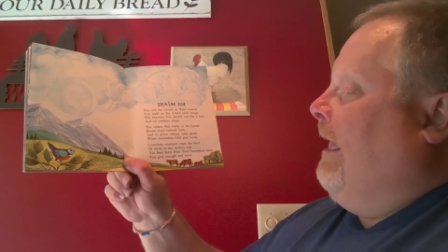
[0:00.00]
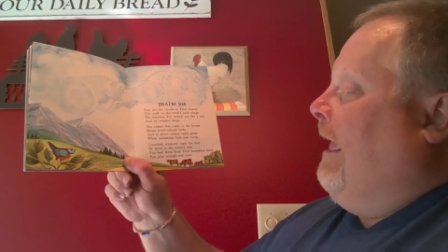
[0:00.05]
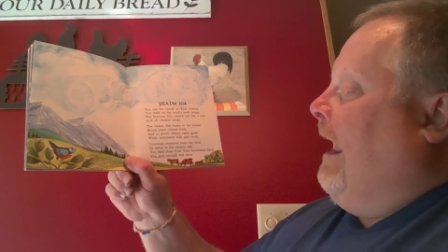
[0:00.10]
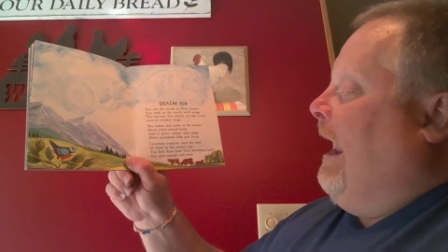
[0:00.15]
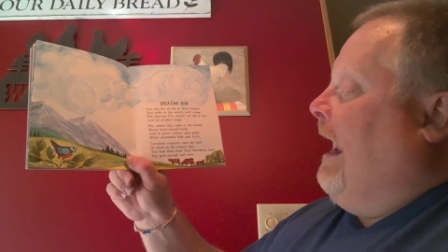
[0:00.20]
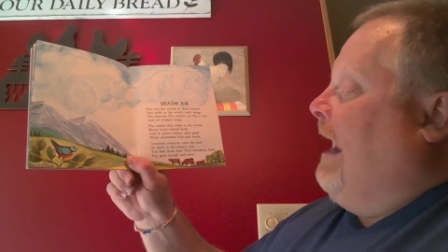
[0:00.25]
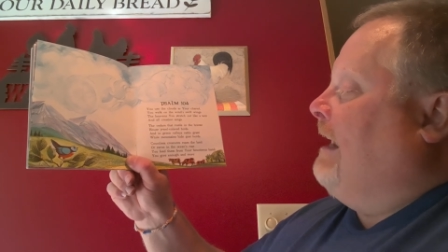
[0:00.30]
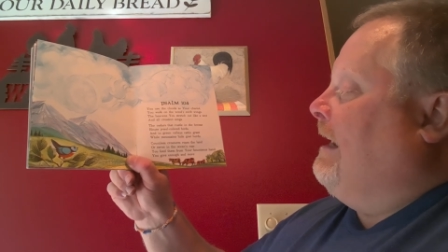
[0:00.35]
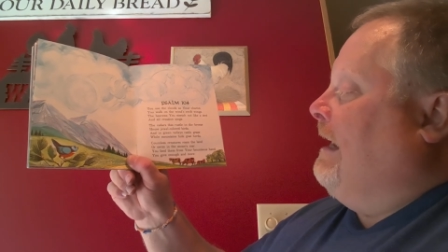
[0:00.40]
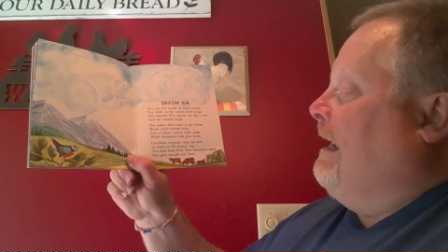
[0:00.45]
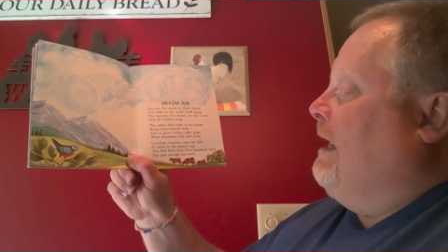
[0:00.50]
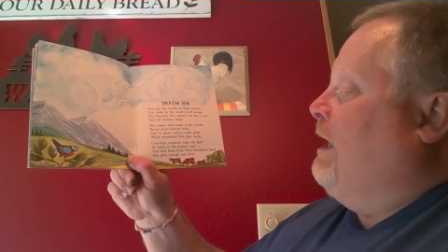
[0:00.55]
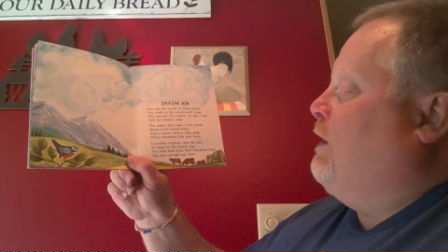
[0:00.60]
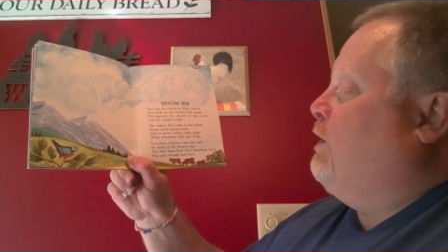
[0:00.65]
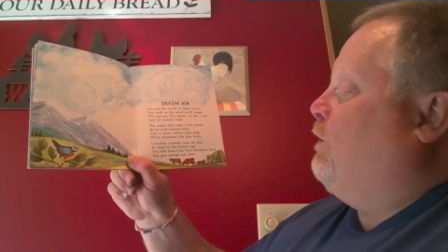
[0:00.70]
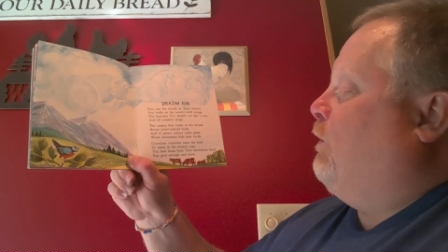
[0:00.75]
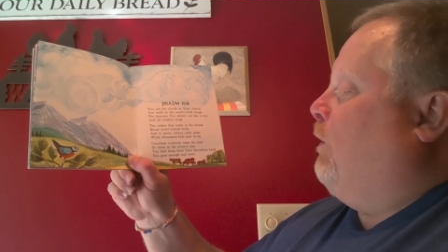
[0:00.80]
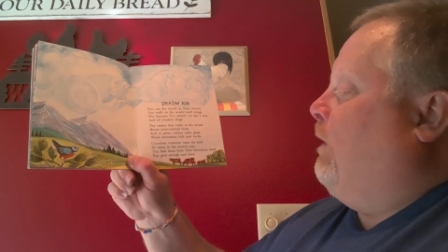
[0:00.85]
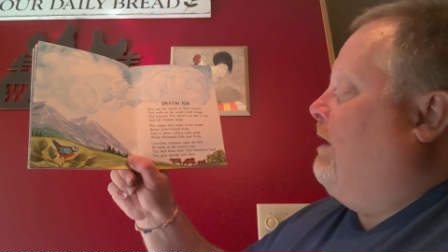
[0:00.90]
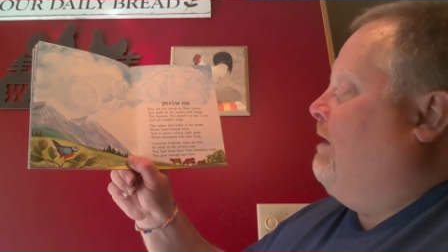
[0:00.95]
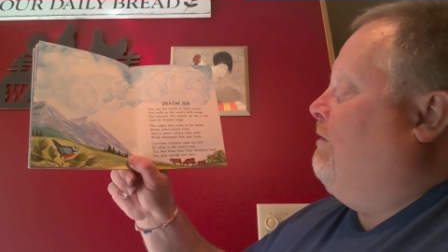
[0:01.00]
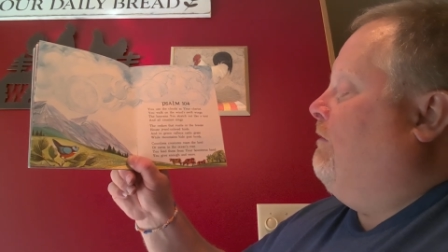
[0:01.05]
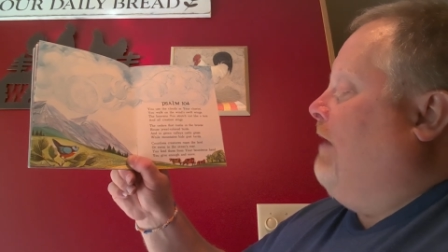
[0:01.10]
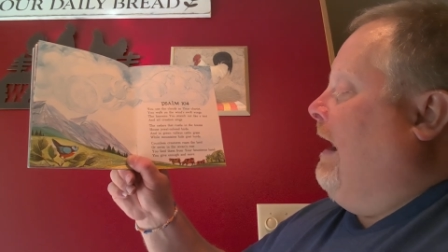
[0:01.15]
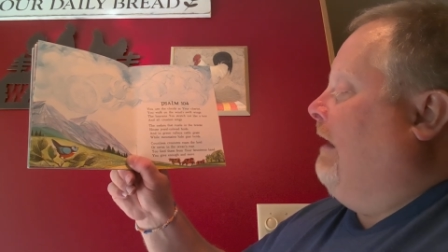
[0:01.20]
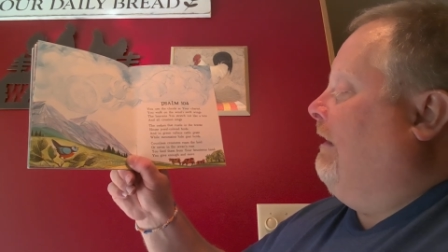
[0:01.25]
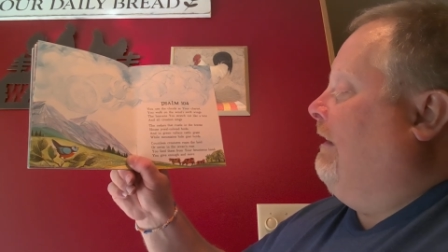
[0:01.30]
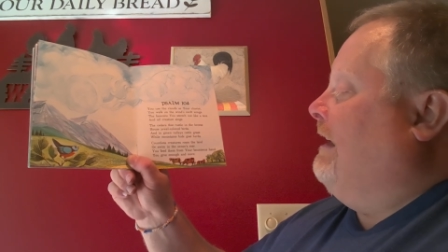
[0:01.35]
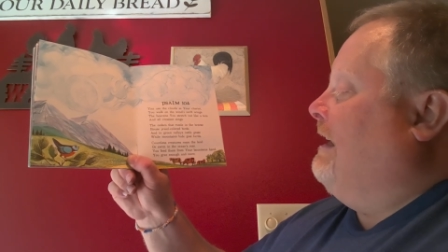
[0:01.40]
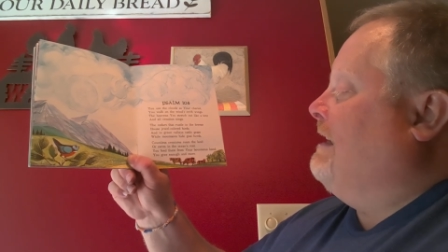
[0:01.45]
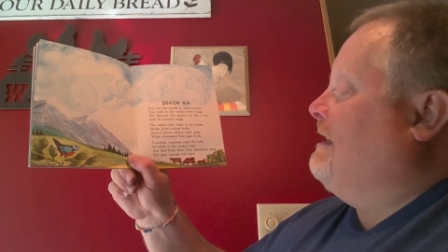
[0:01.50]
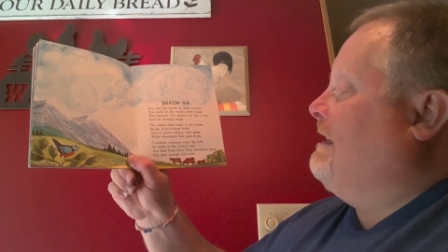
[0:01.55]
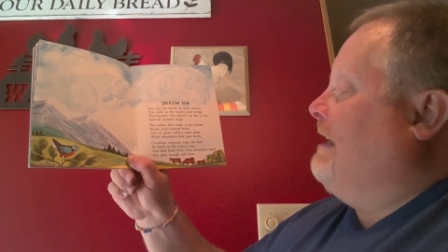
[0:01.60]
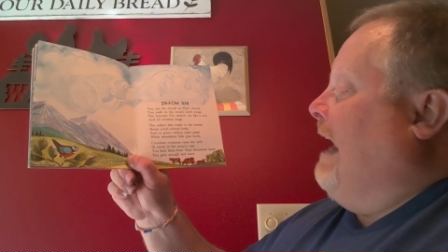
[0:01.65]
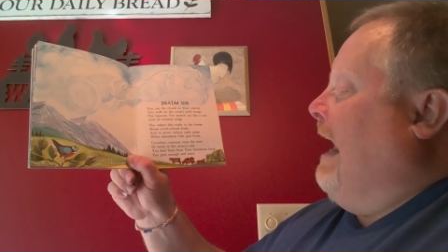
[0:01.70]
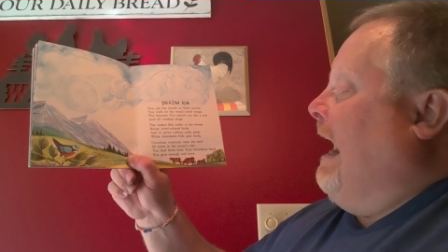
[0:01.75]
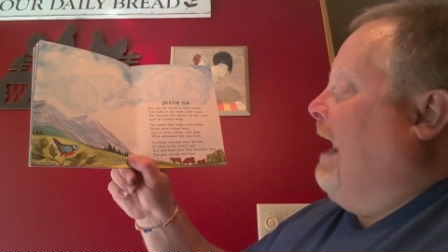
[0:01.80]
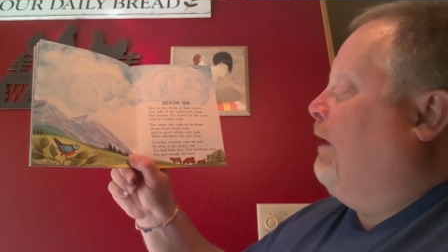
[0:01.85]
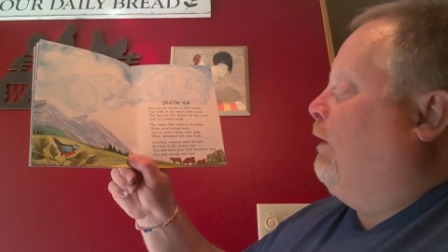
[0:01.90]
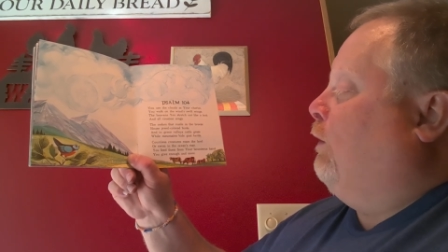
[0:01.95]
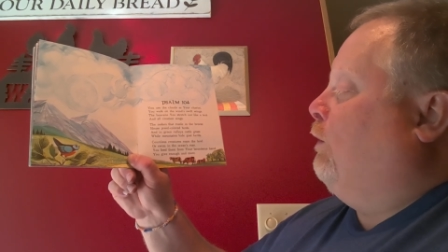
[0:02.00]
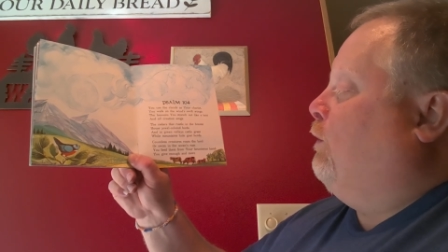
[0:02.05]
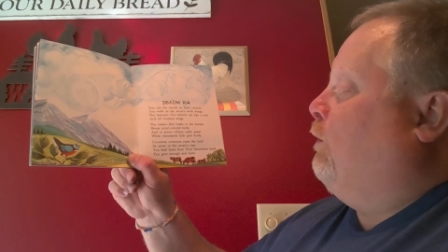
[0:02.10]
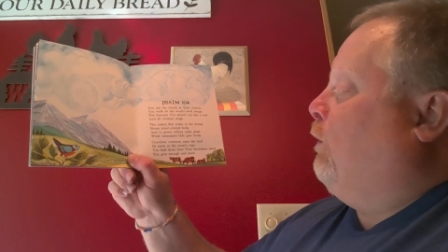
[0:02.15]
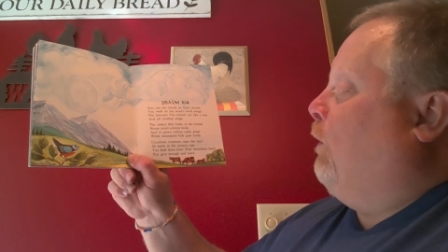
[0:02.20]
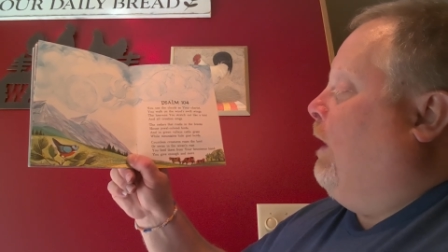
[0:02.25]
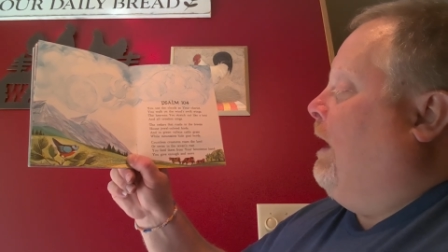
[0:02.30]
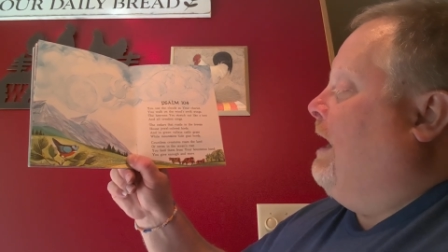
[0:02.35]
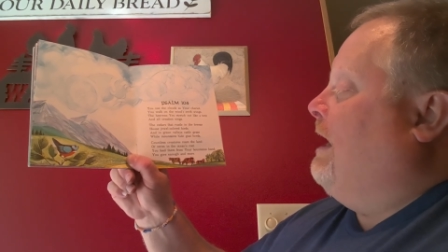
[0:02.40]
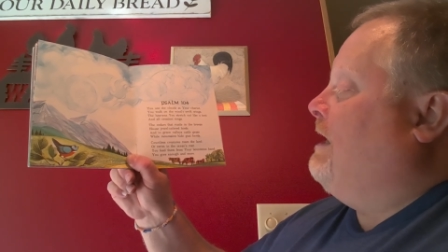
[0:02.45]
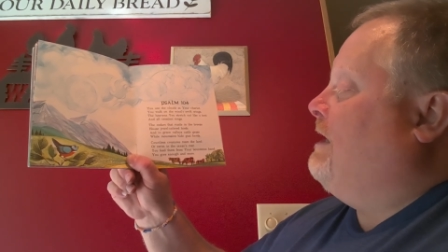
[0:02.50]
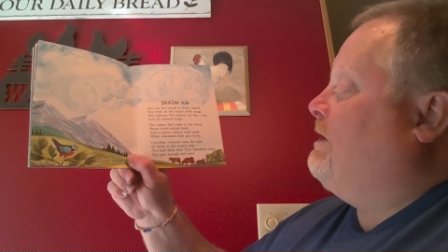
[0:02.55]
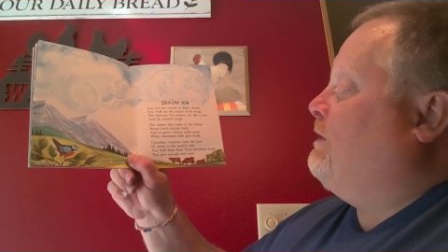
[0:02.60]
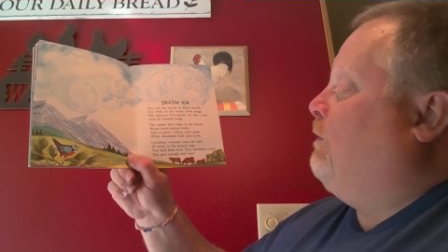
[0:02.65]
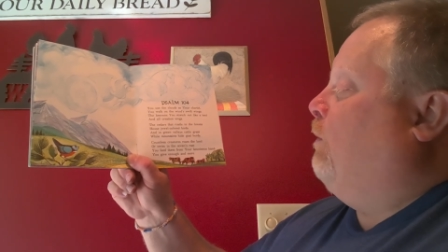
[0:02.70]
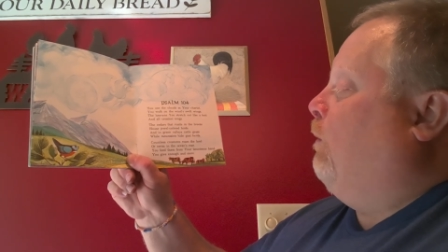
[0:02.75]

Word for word: and in green valleys cattle graze